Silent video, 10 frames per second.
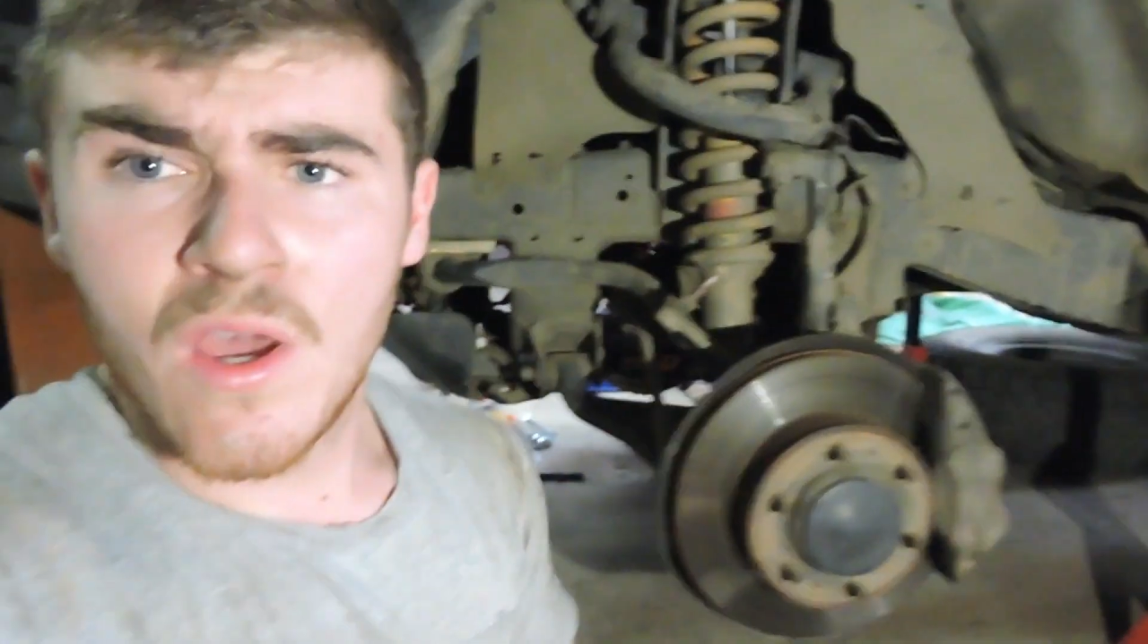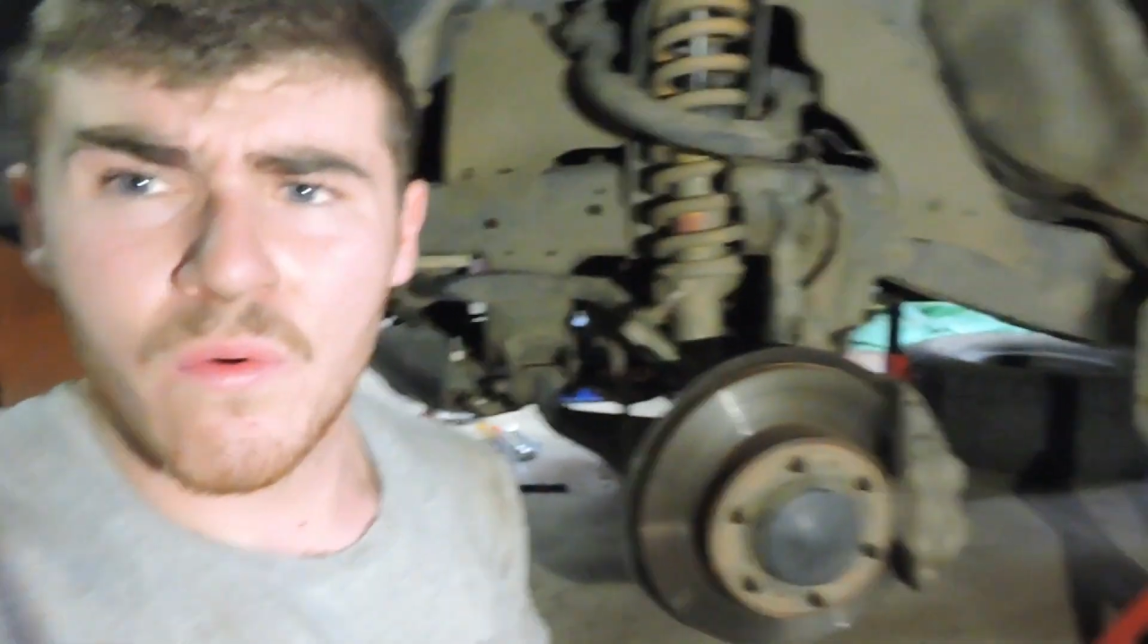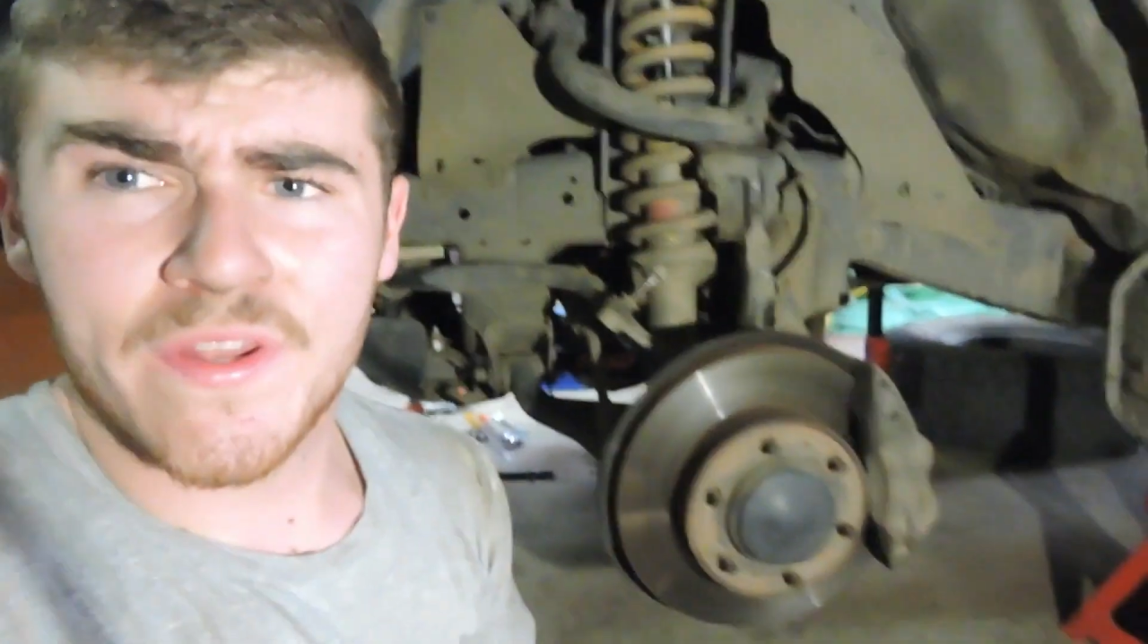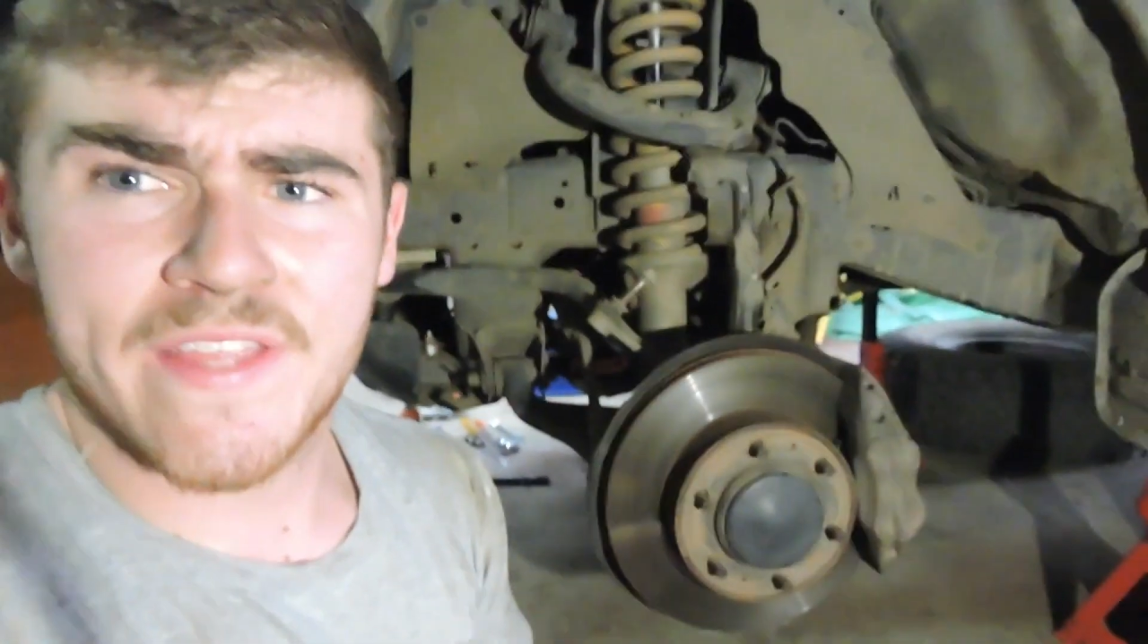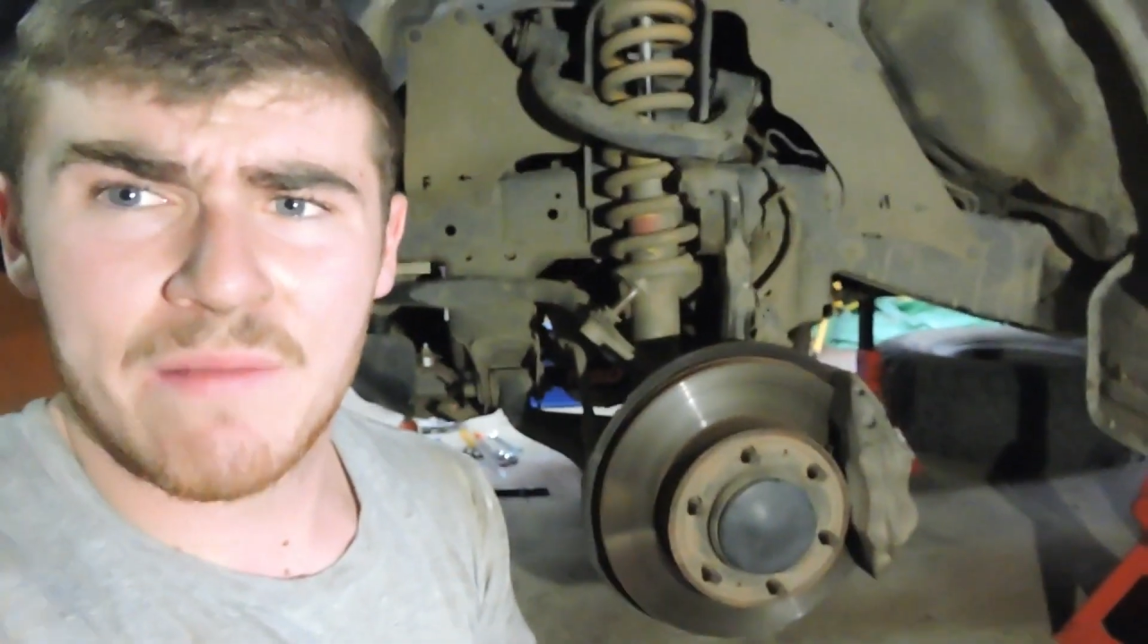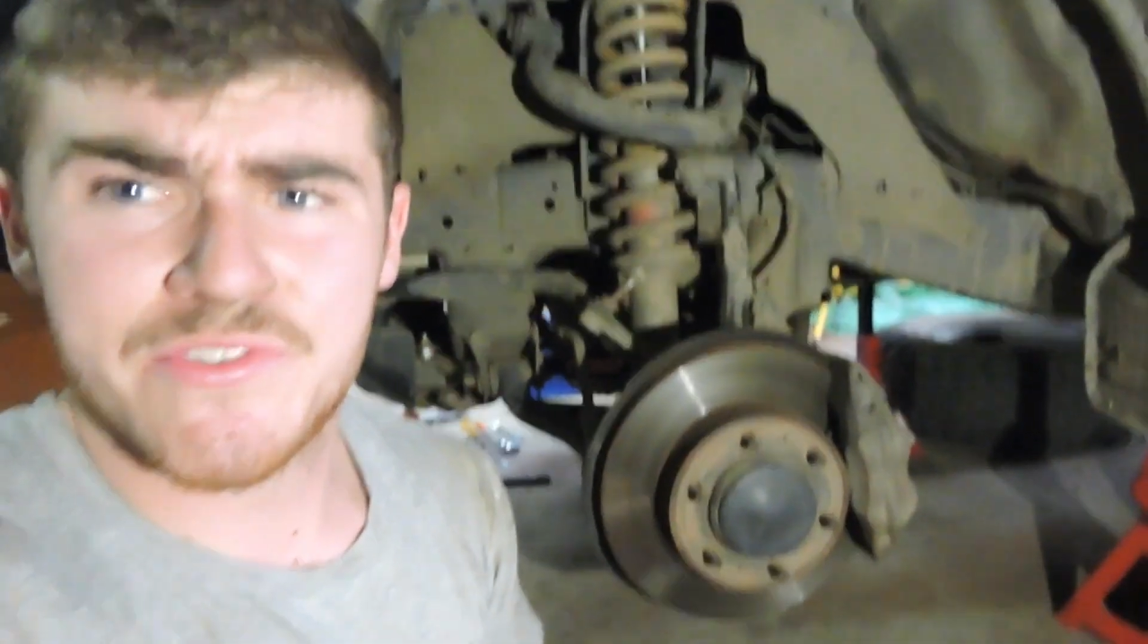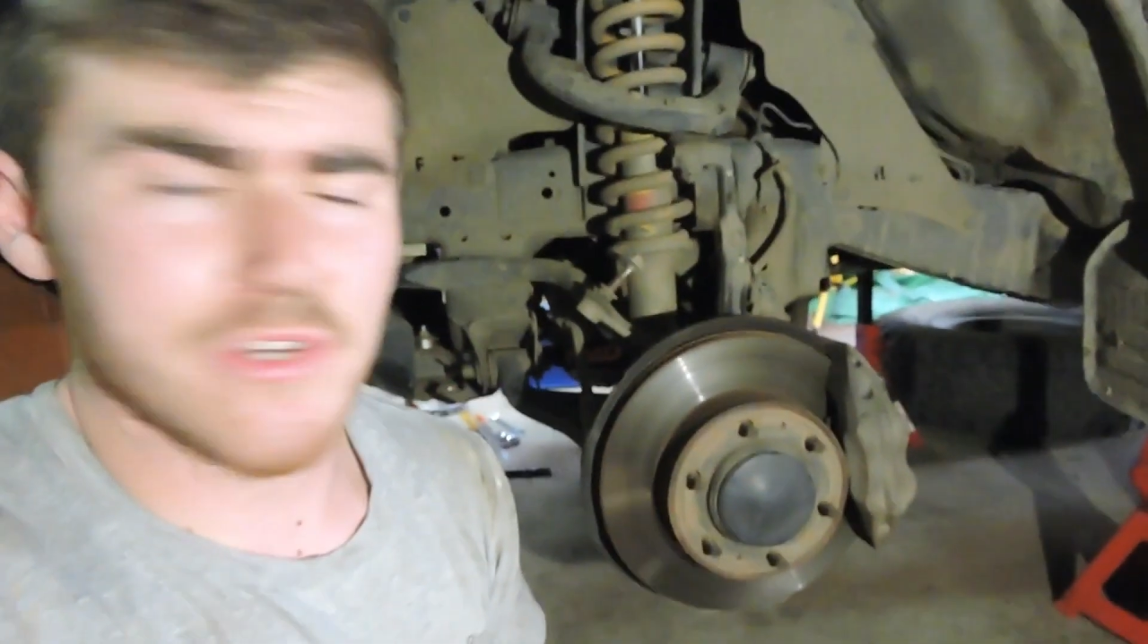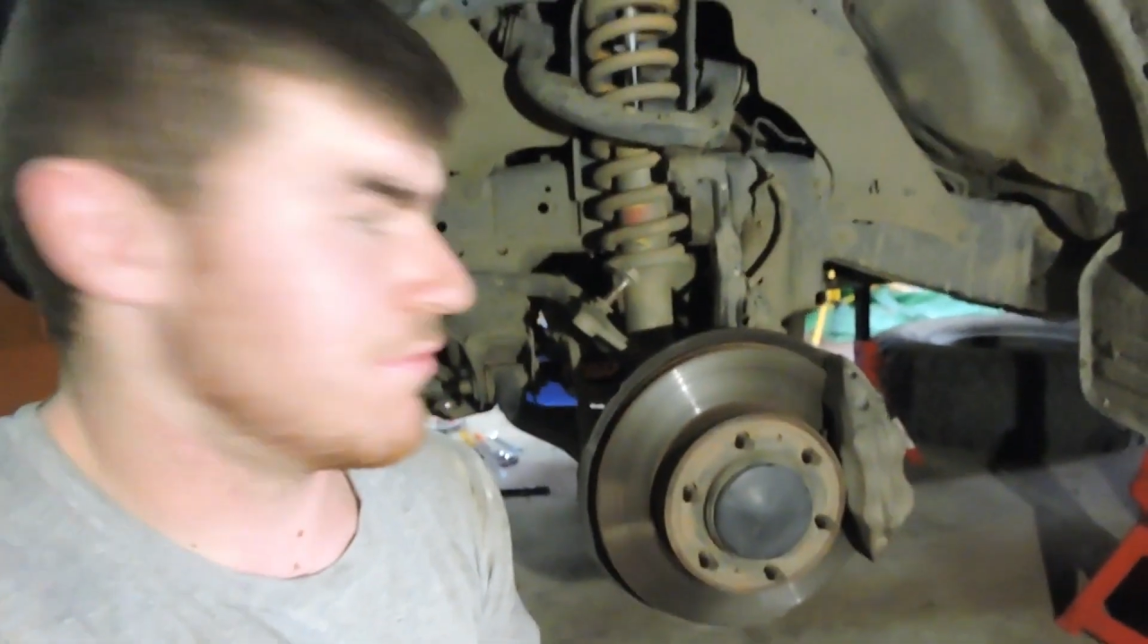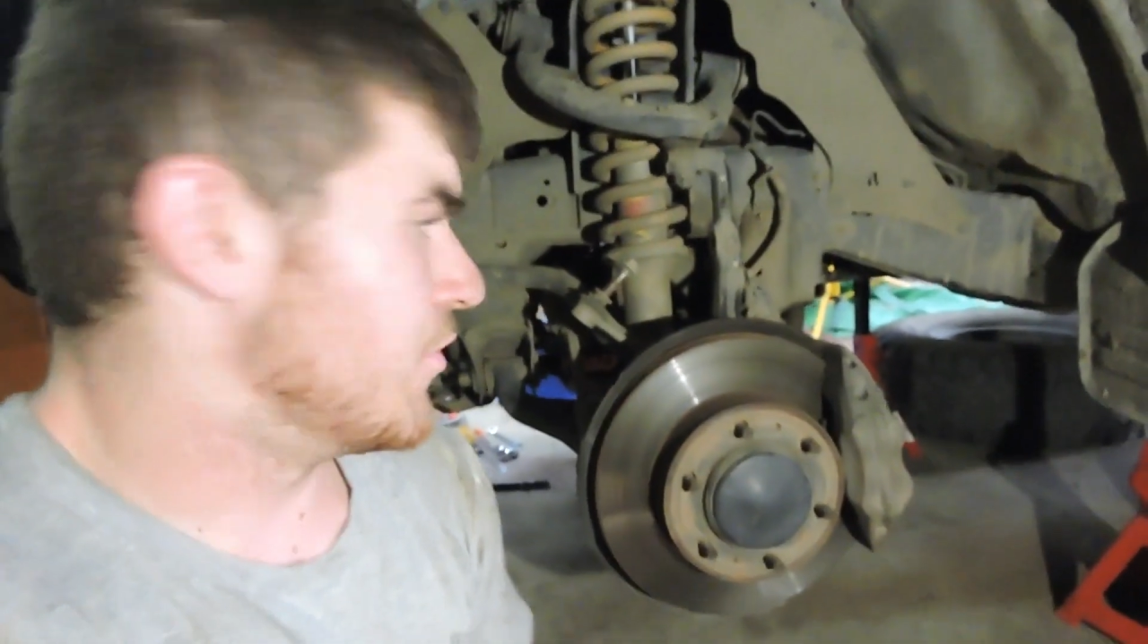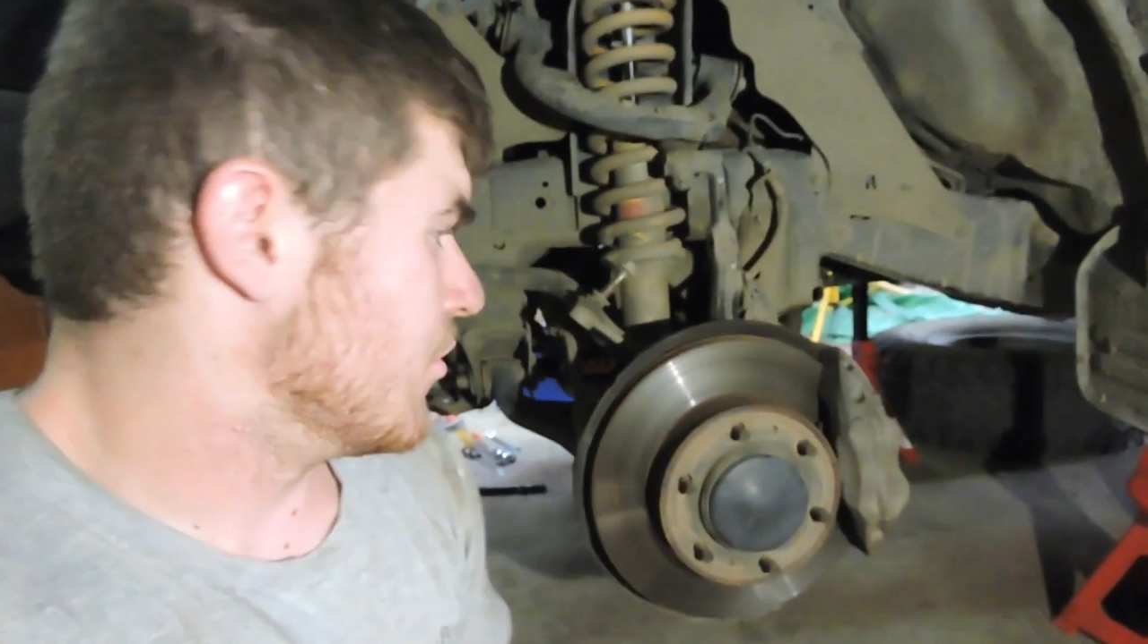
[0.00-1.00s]
when it comes
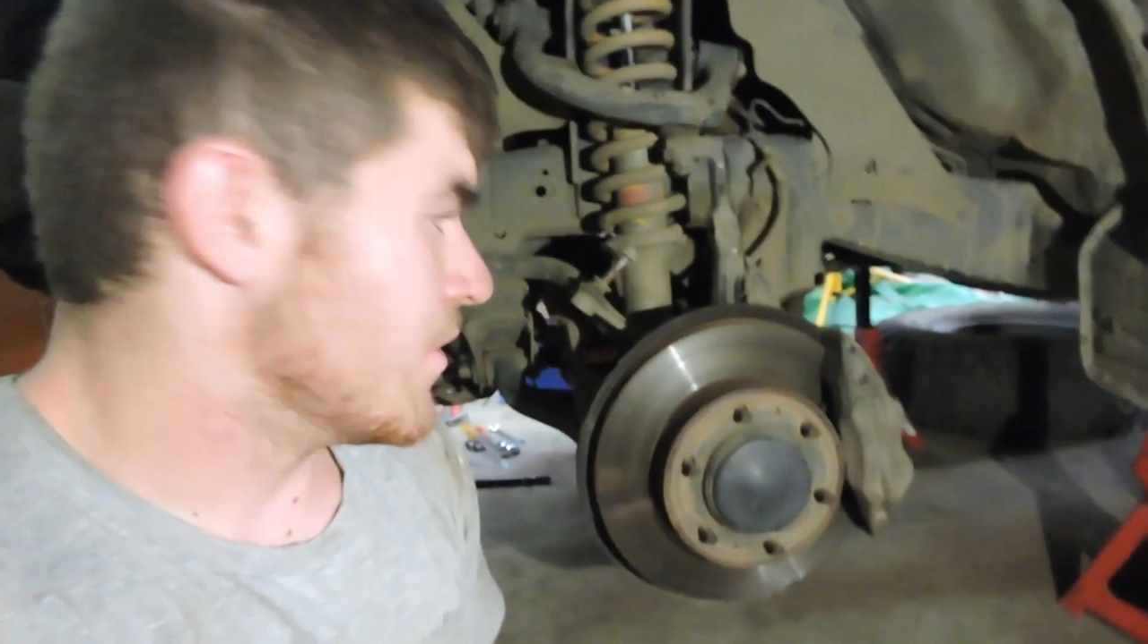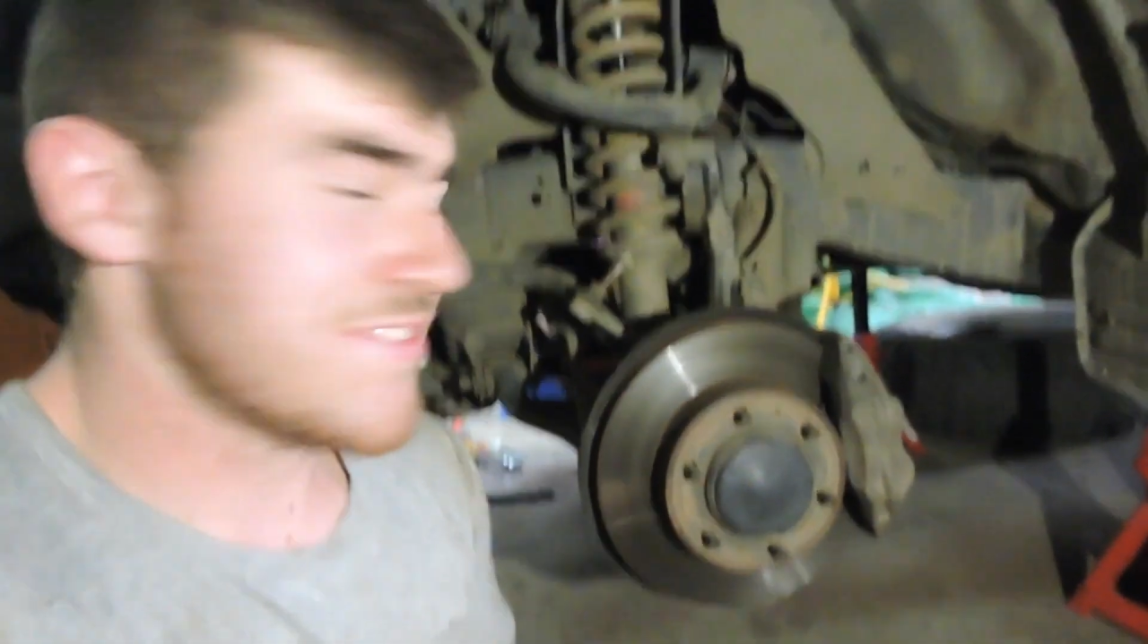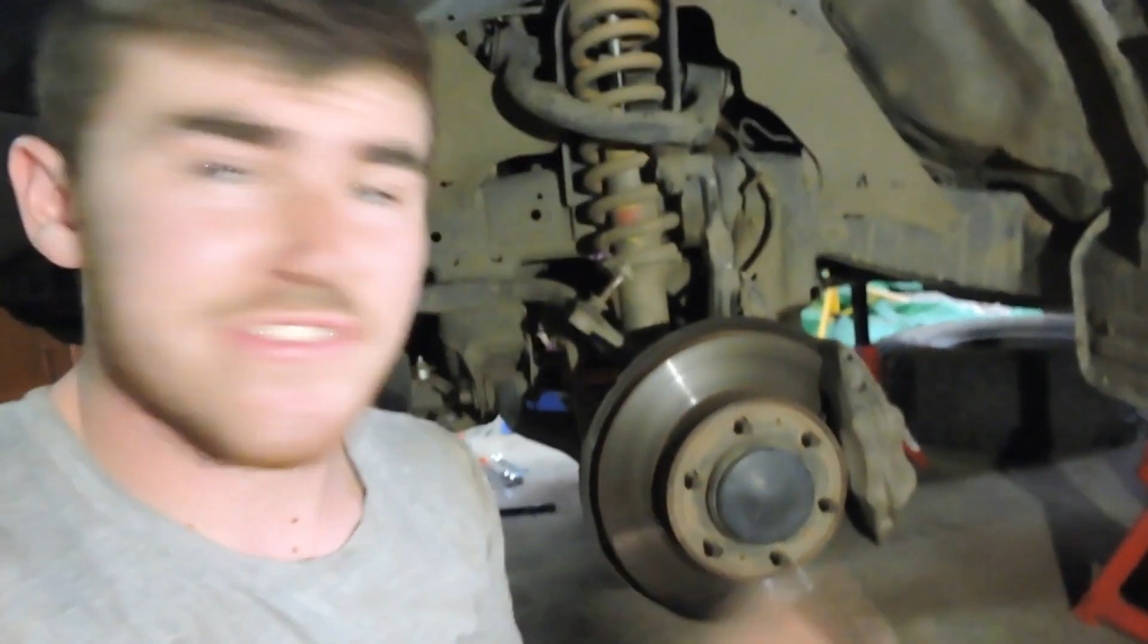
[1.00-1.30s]
time for doing this,